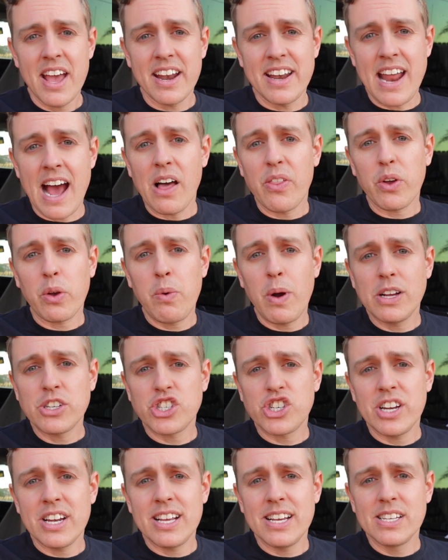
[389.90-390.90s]
Now the
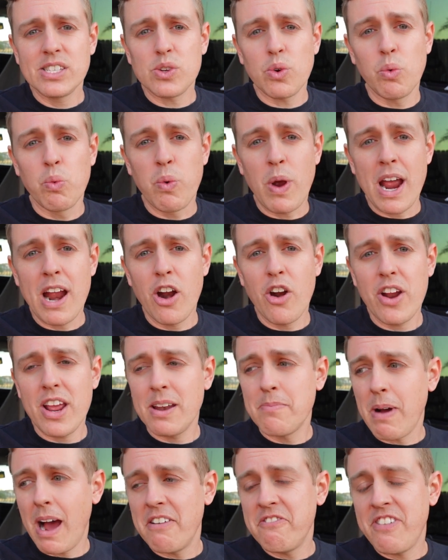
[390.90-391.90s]
question is, where
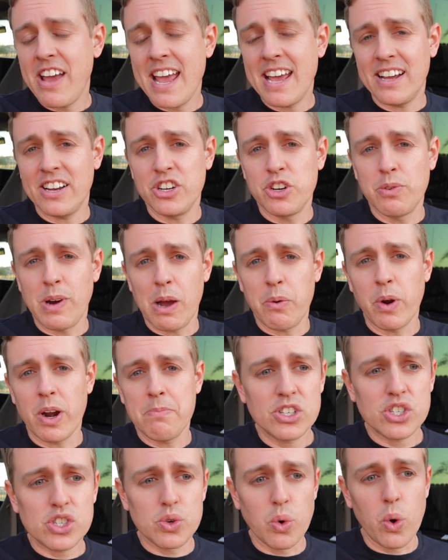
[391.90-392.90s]
in my van do I want
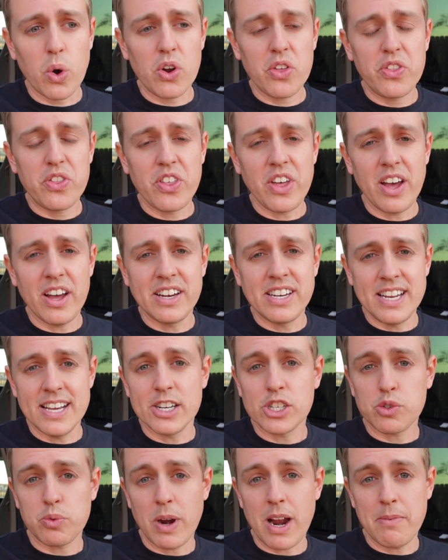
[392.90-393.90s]
to store the
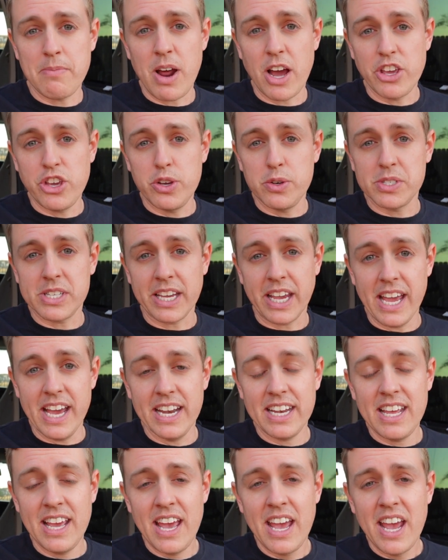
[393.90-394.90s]
dish when I'm not using
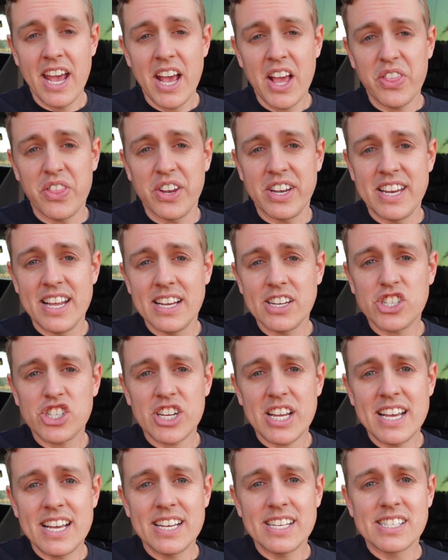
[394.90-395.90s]
it? The dish
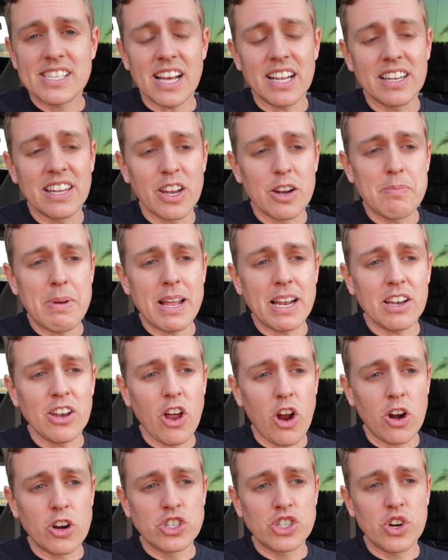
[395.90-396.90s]
is a little bit
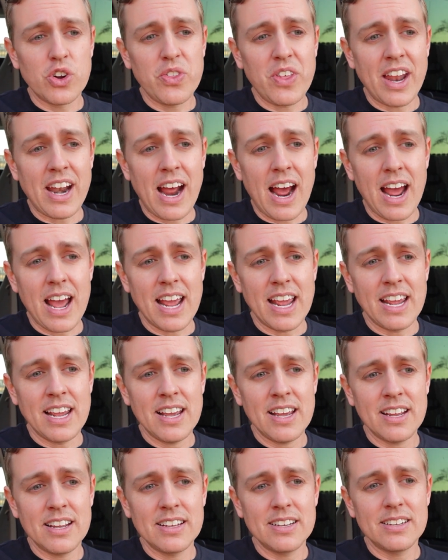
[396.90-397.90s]
larger than
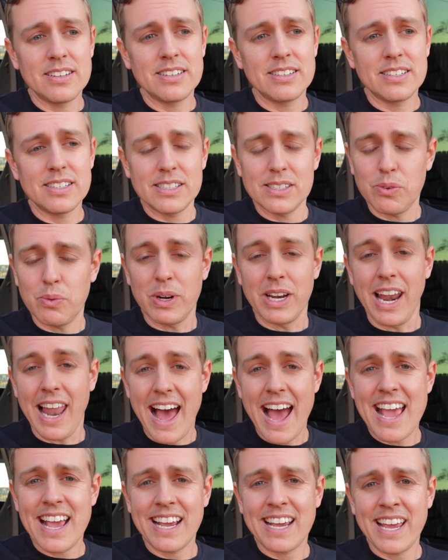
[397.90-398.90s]
I would
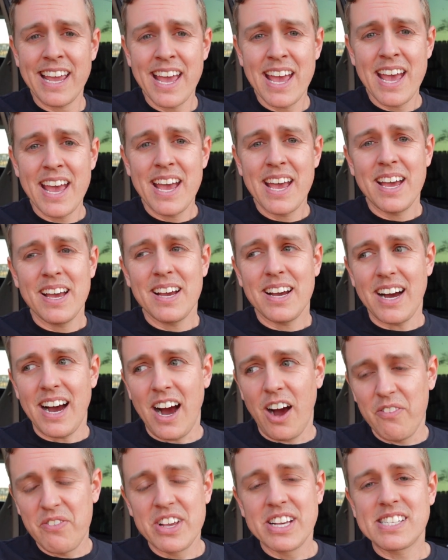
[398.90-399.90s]
like.
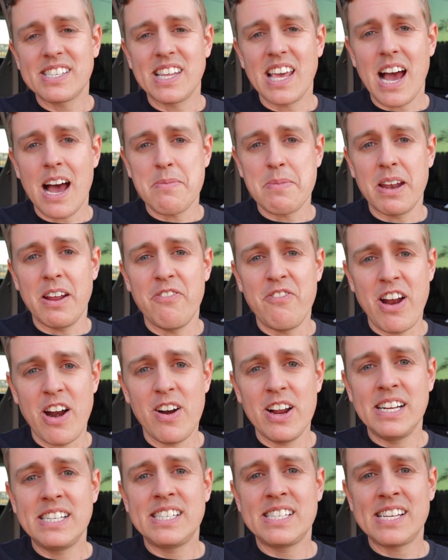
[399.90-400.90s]
Obviously, I'm in a
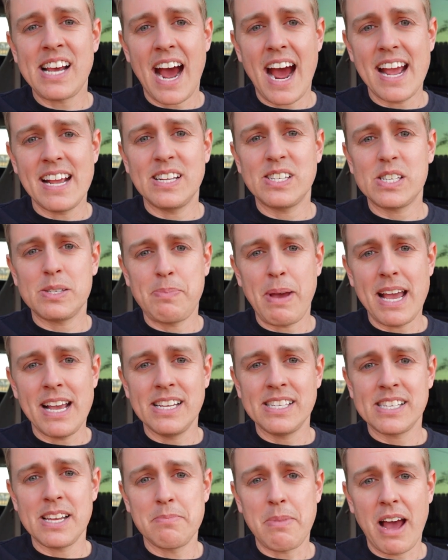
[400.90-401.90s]
very tight
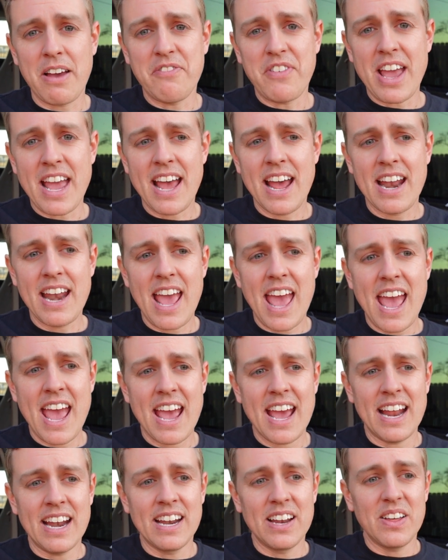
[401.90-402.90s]
space in my van,
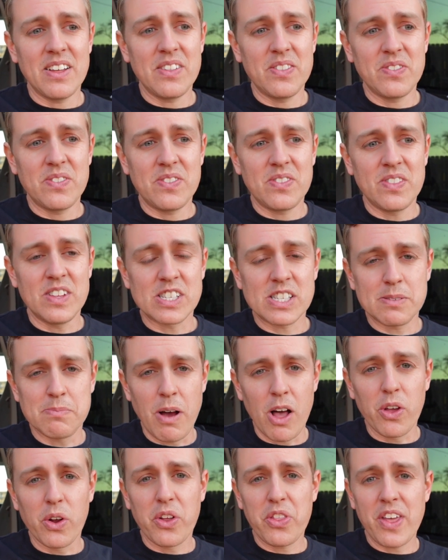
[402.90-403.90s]
and the
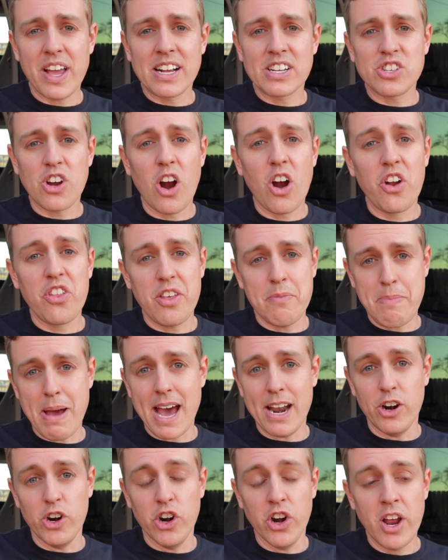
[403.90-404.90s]
smaller things are, the
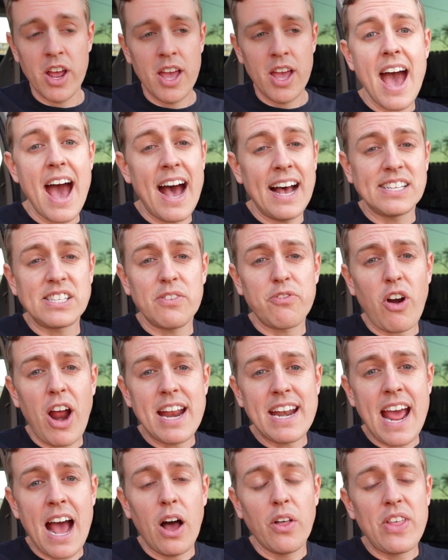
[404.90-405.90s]
better. As of
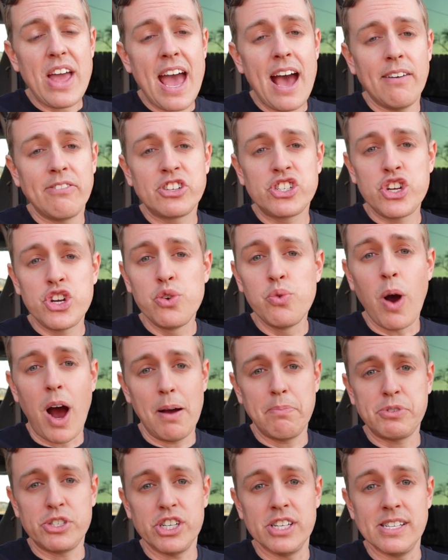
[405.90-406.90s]
right now, they have two
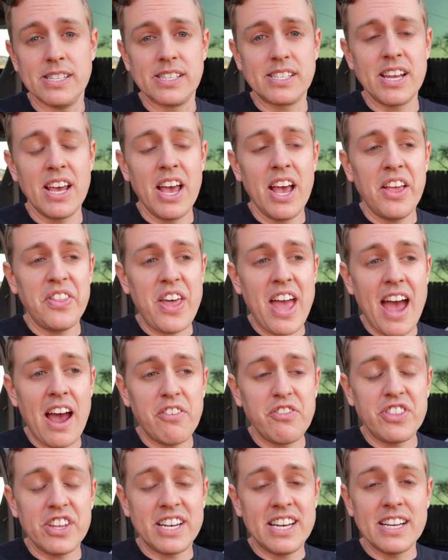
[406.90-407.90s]
options. They
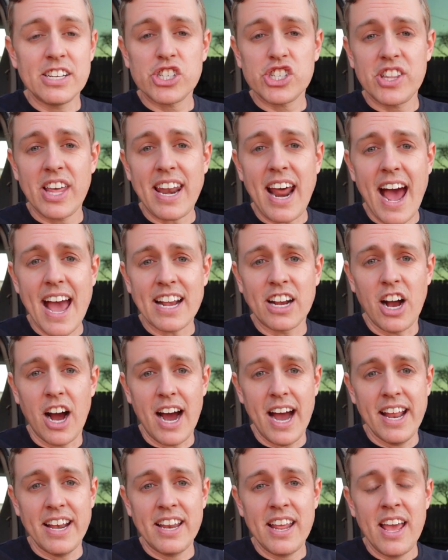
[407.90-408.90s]
have the dish that I
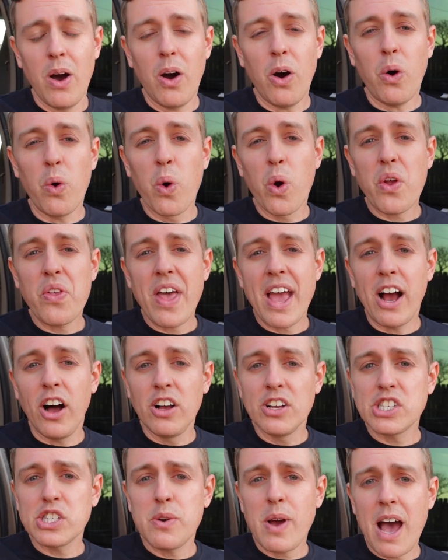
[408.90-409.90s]
got, or they
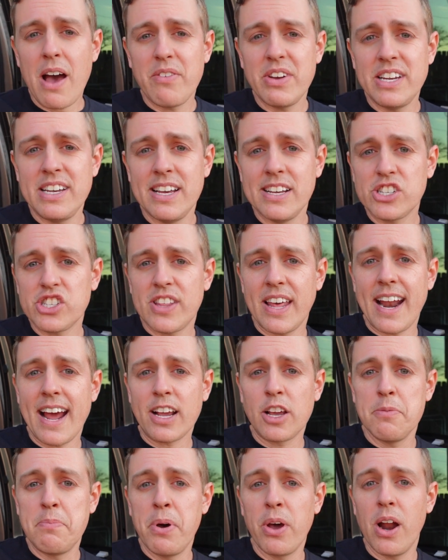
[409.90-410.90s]
also have a dish that I
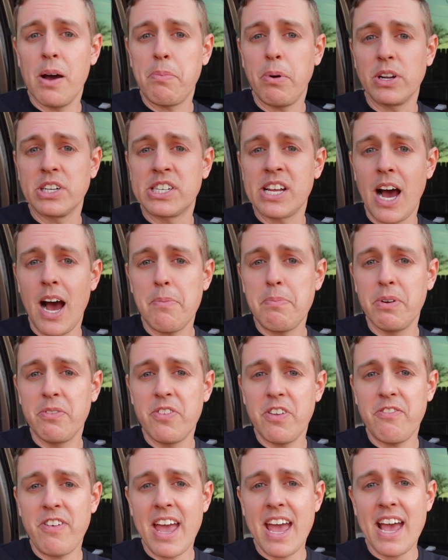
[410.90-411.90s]
could put up on top of
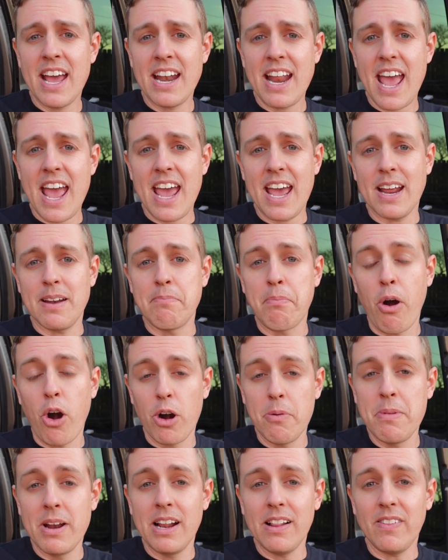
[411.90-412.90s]
the van and
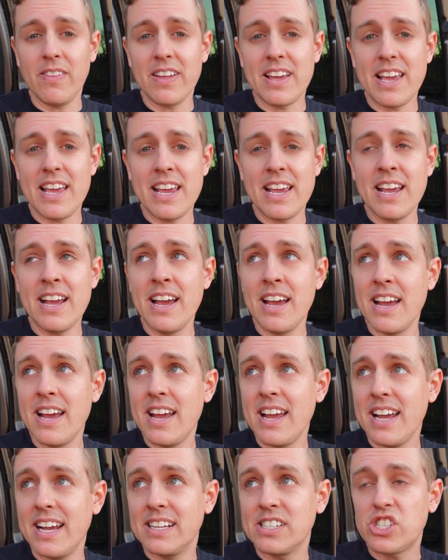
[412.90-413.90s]
permanently
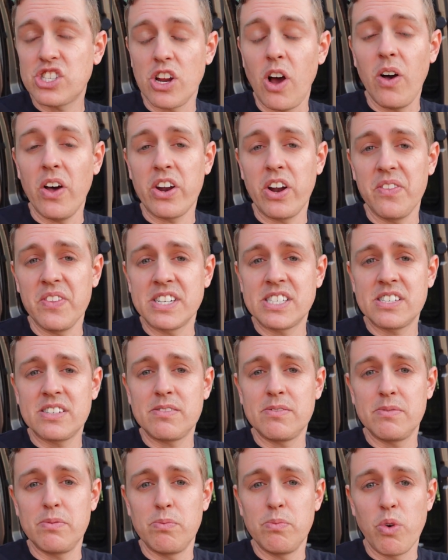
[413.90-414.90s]
install it on the
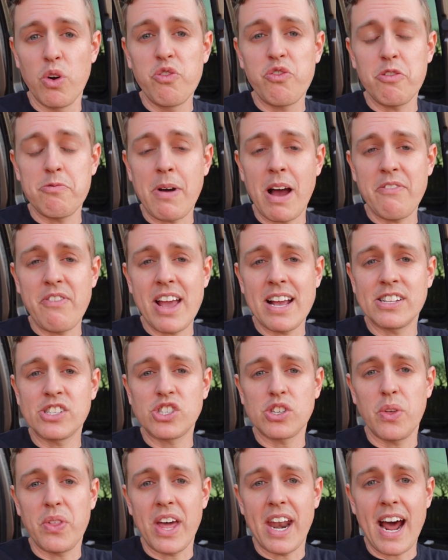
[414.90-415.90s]
roof of my van
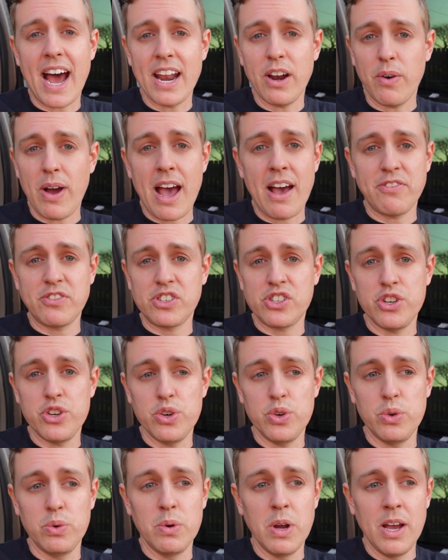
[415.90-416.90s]
so that I don't have
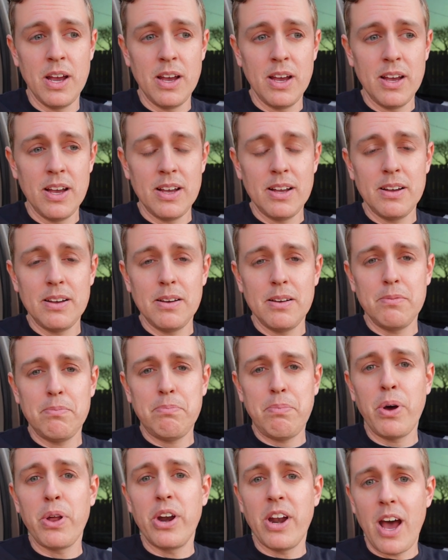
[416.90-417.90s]
to
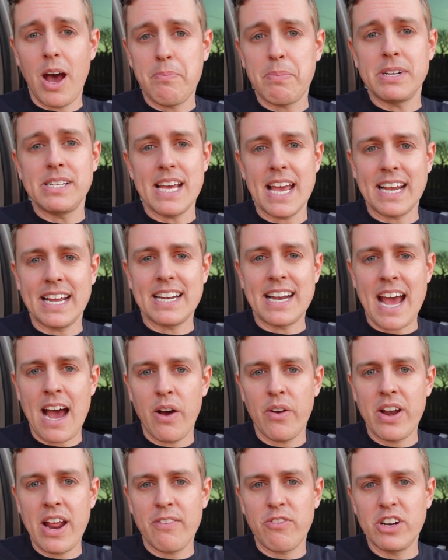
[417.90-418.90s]
put it up and take it
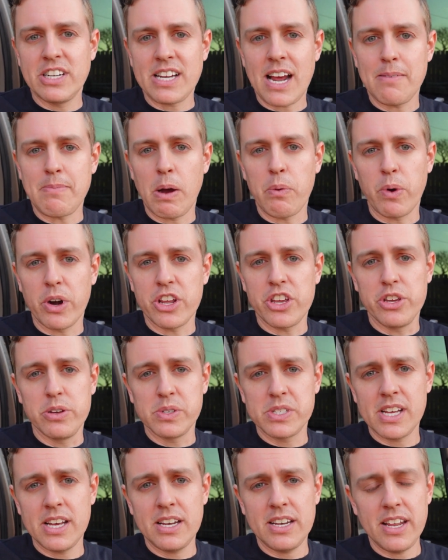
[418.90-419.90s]
down every time I want to
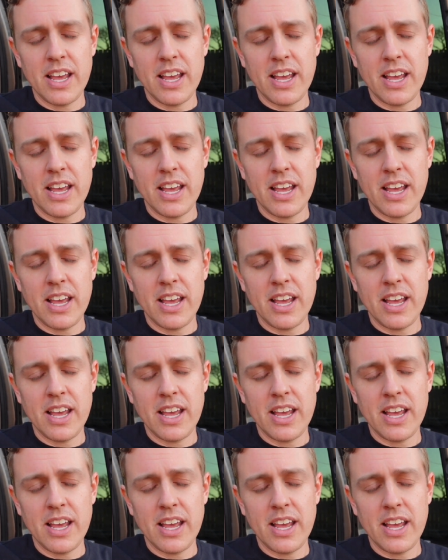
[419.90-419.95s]
use it.